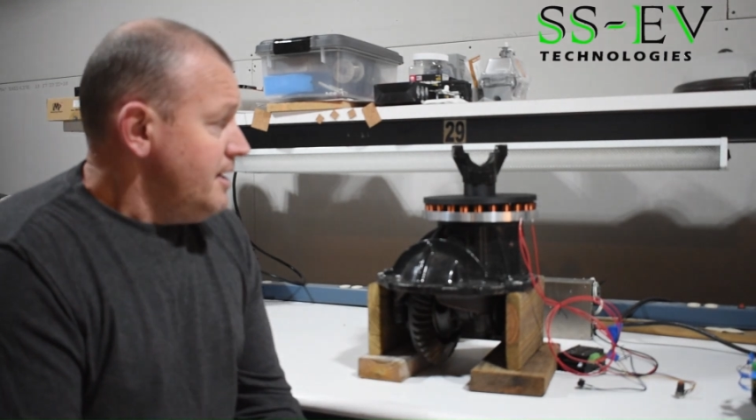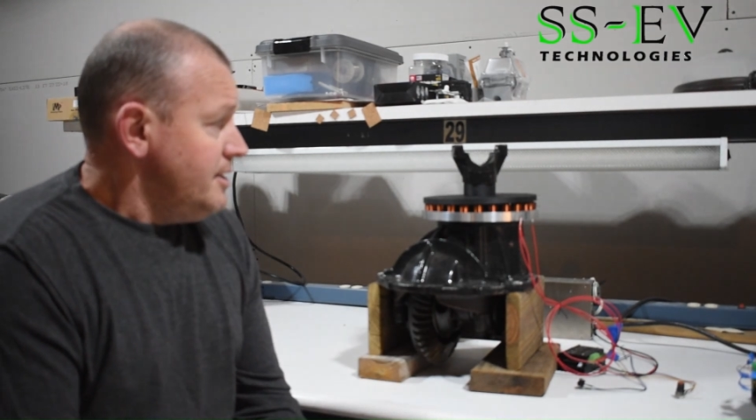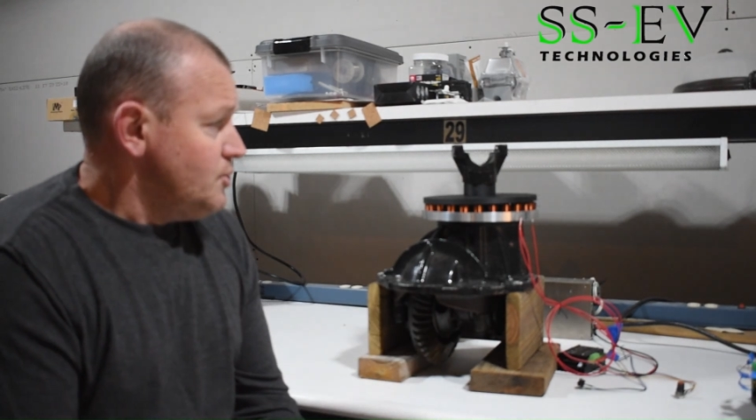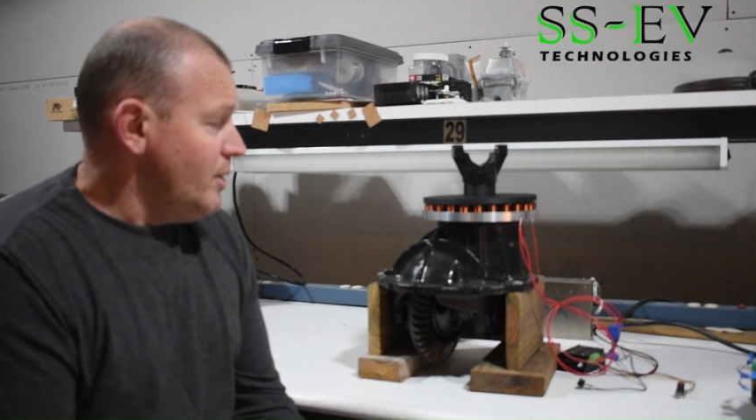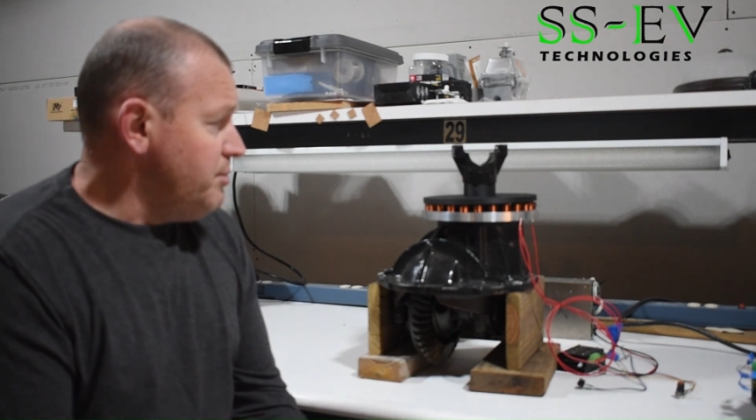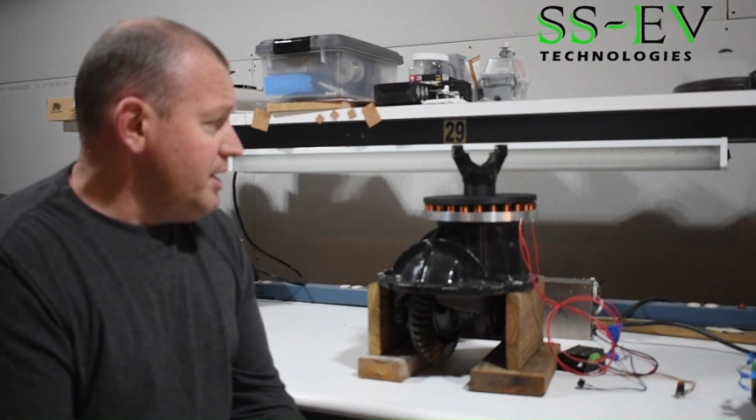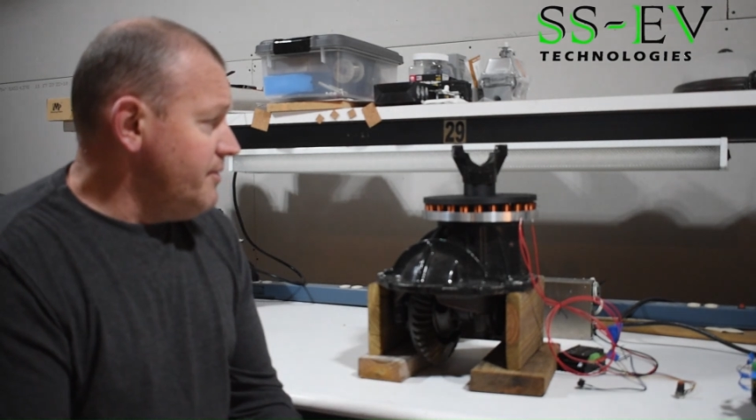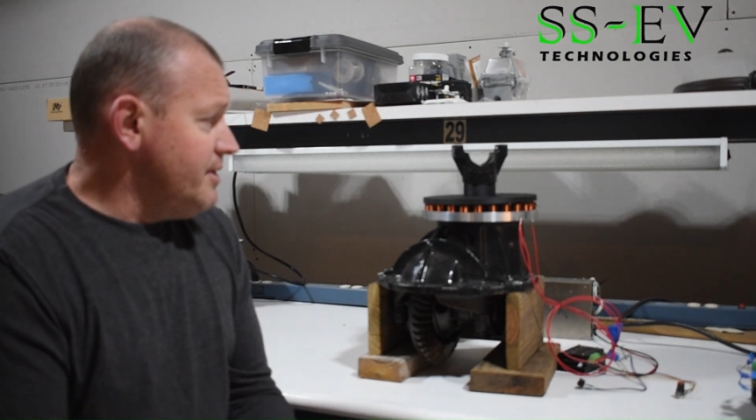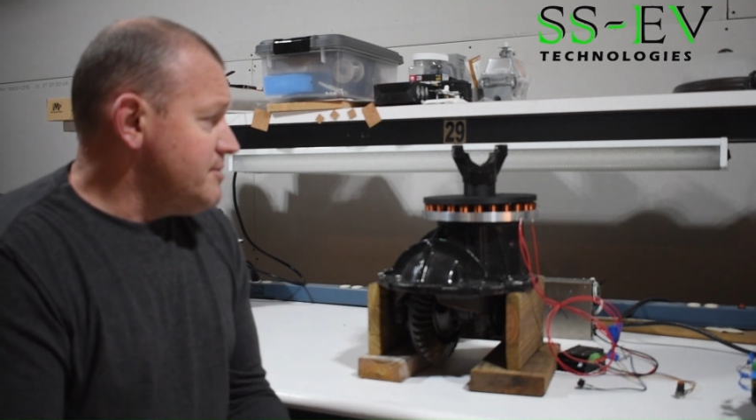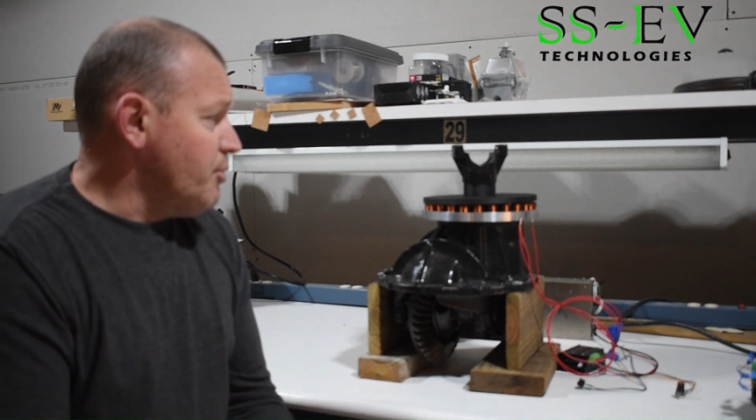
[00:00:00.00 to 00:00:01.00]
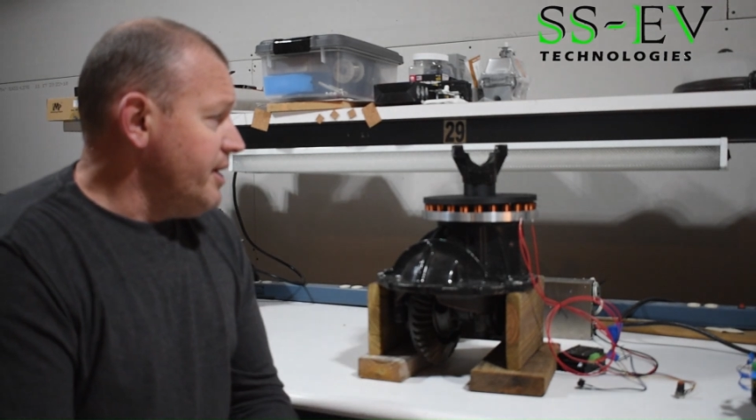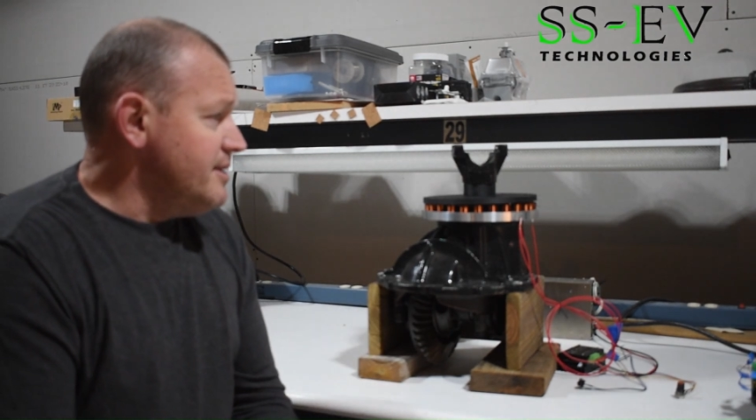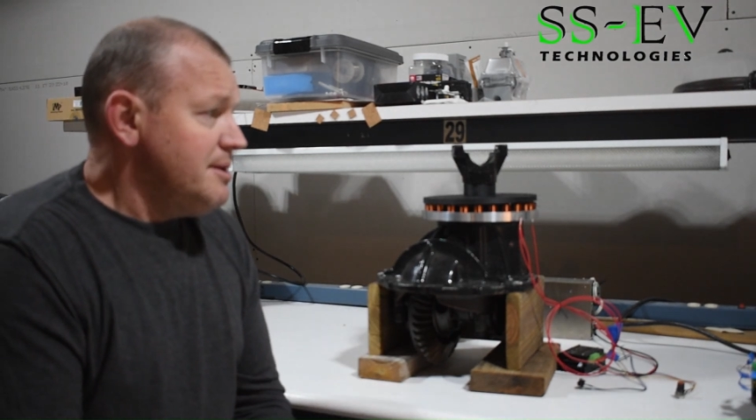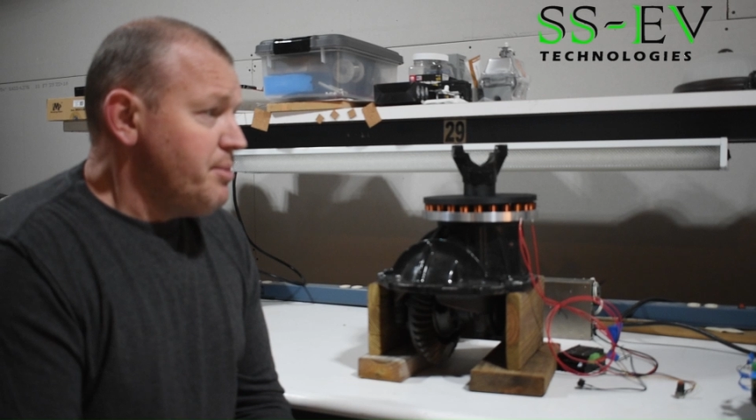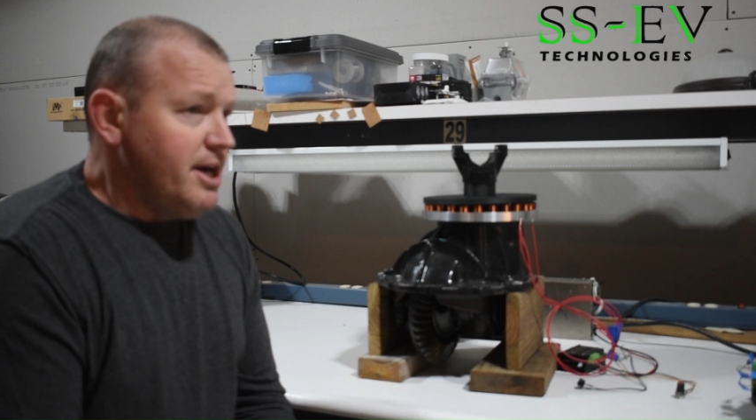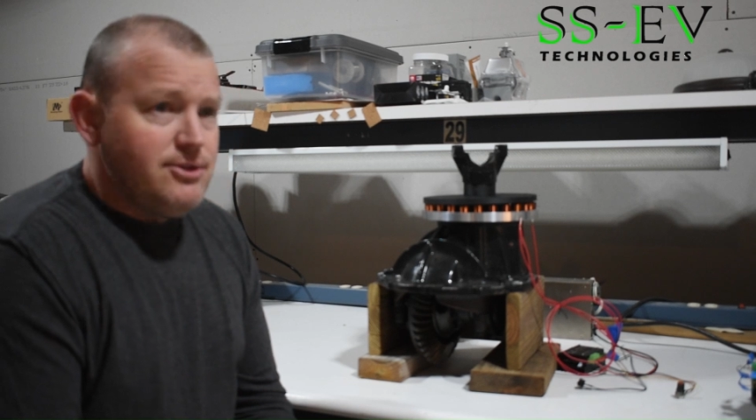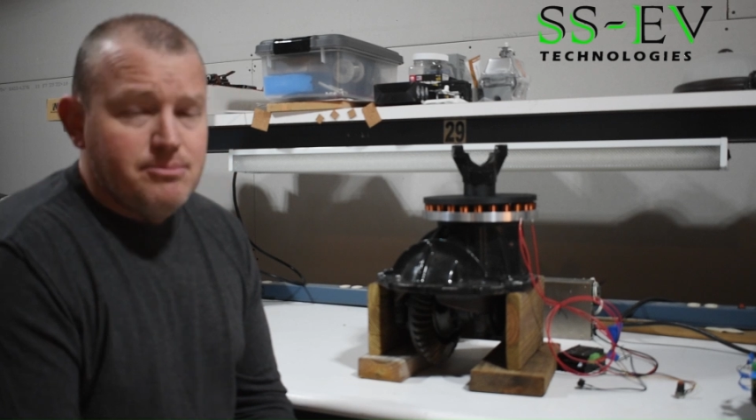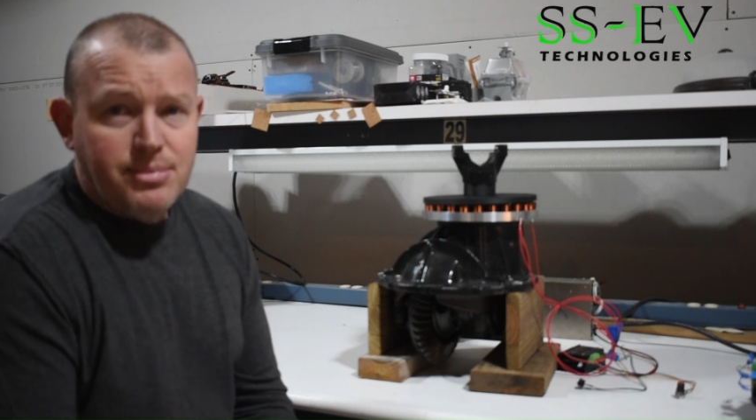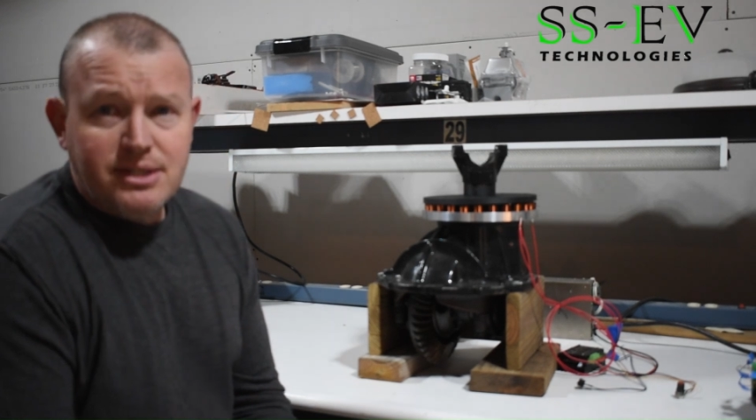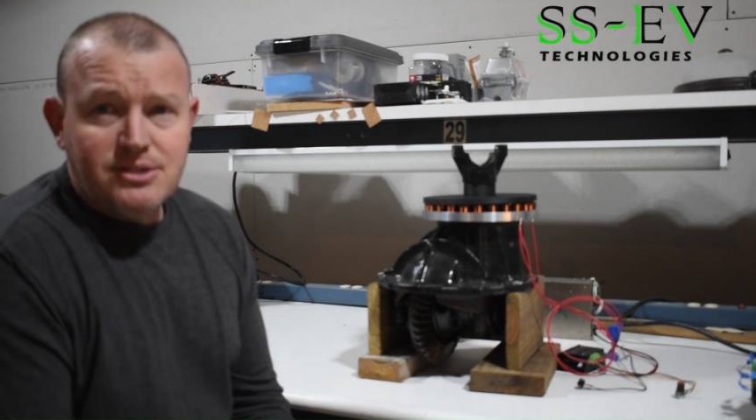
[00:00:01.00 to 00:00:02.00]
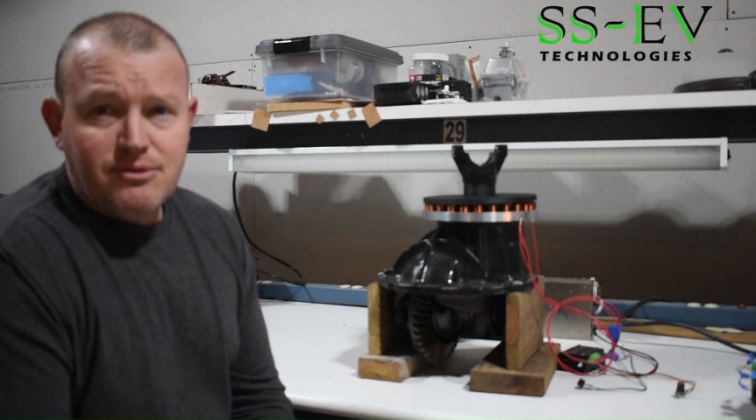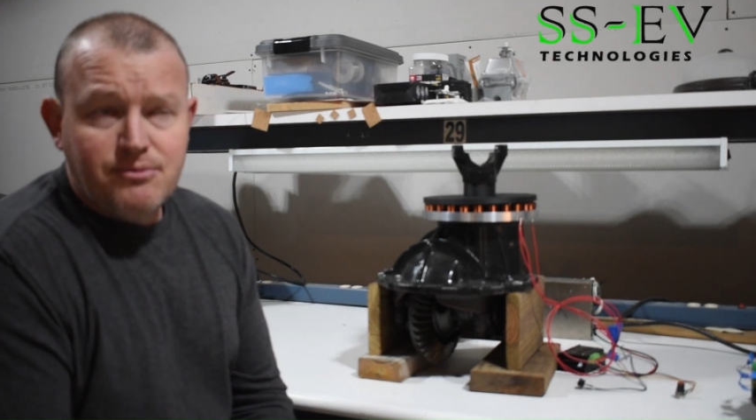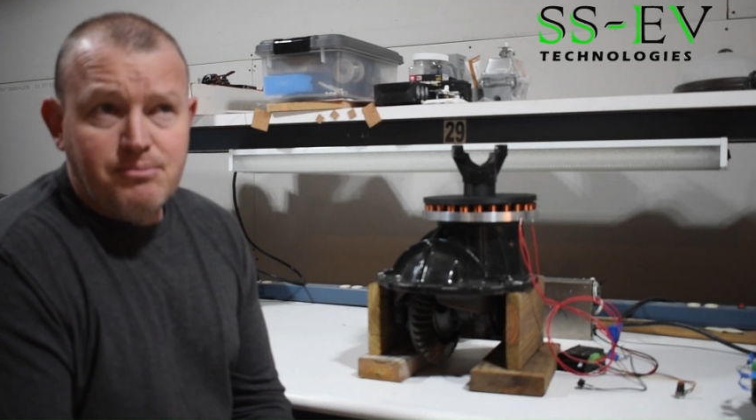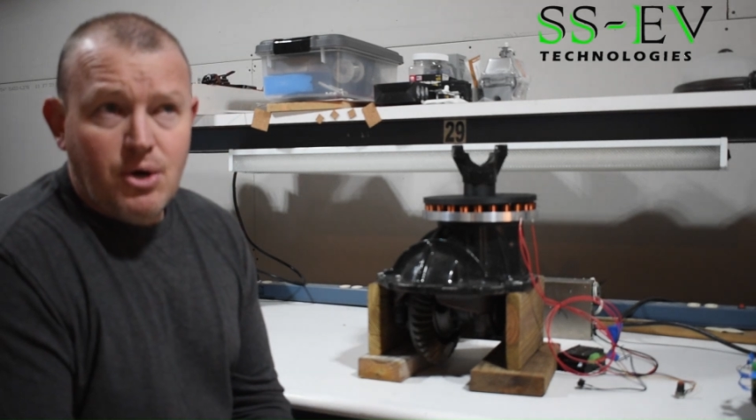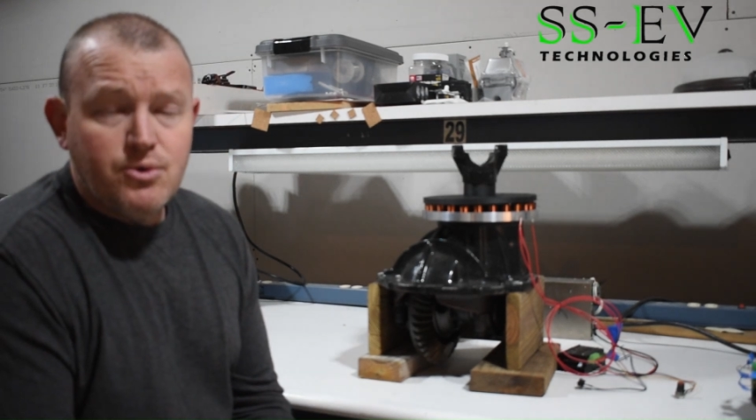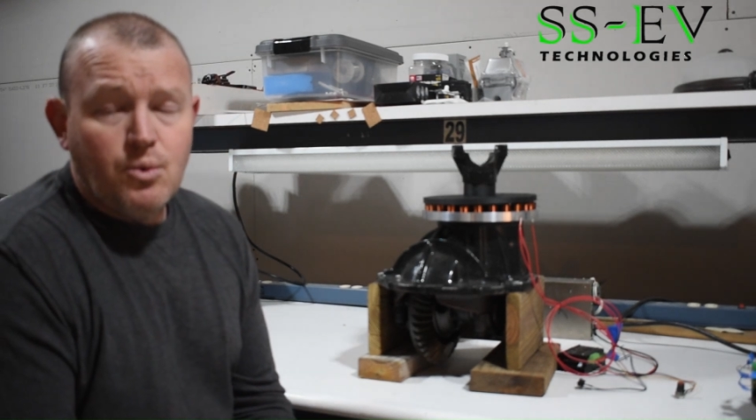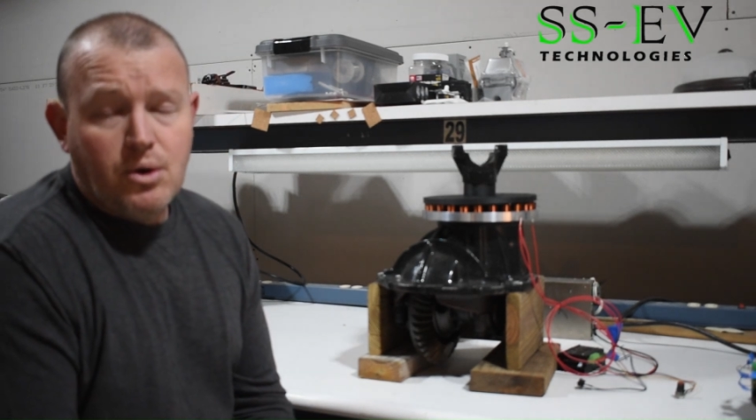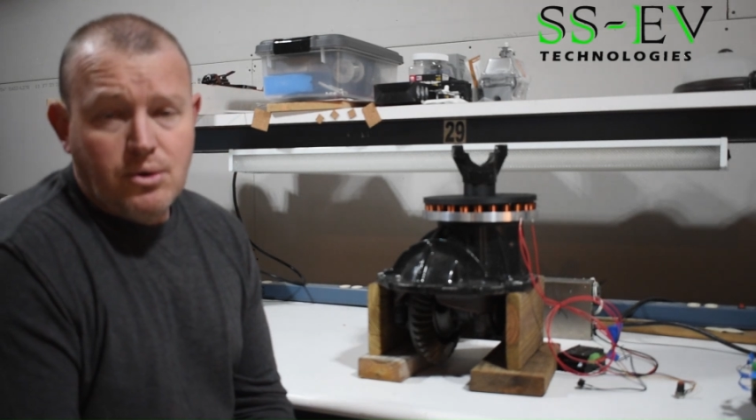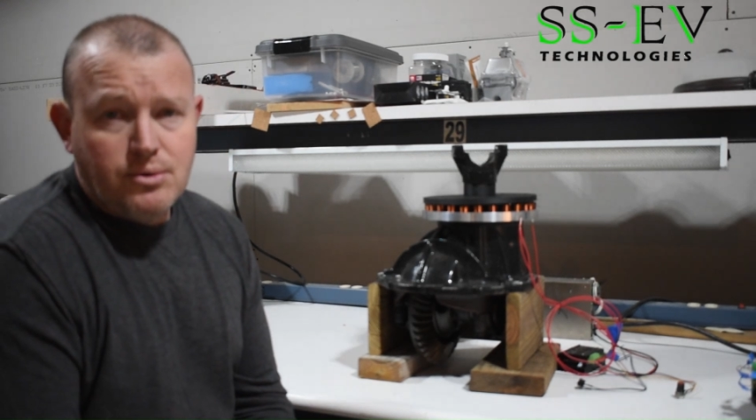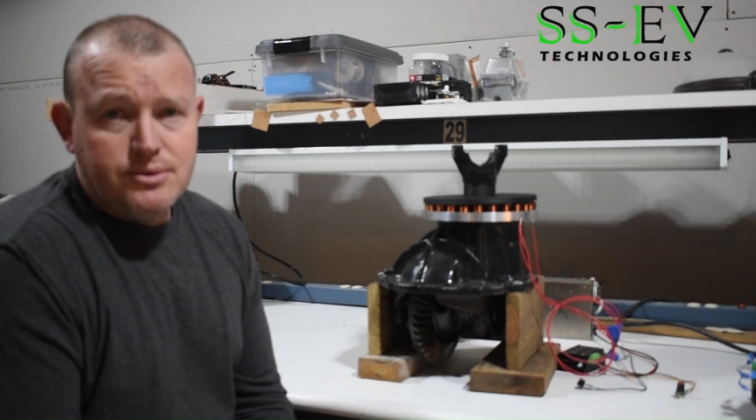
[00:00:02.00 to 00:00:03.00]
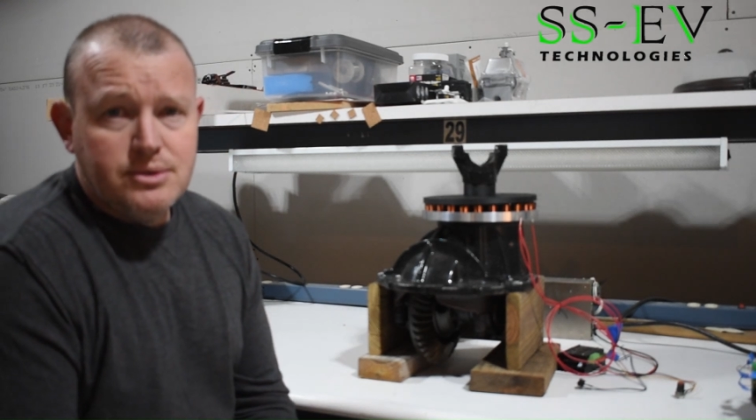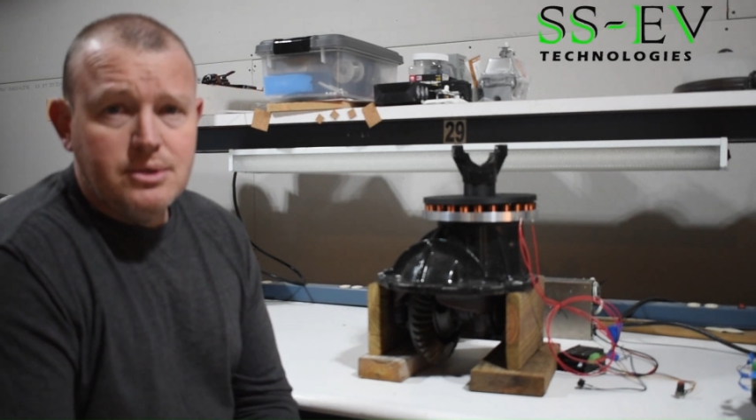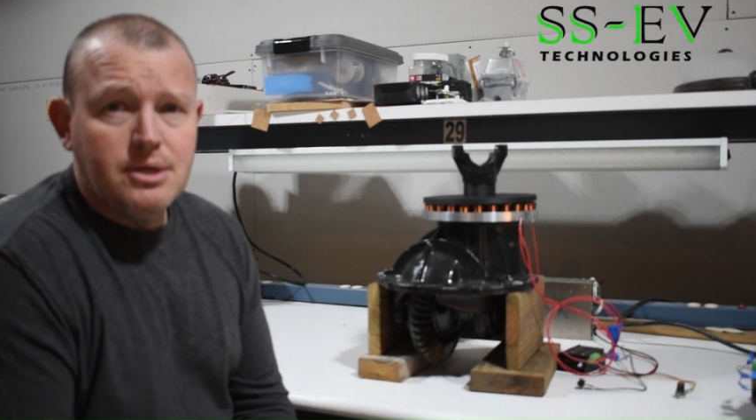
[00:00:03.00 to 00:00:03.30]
So we believe this brings the best of both worlds.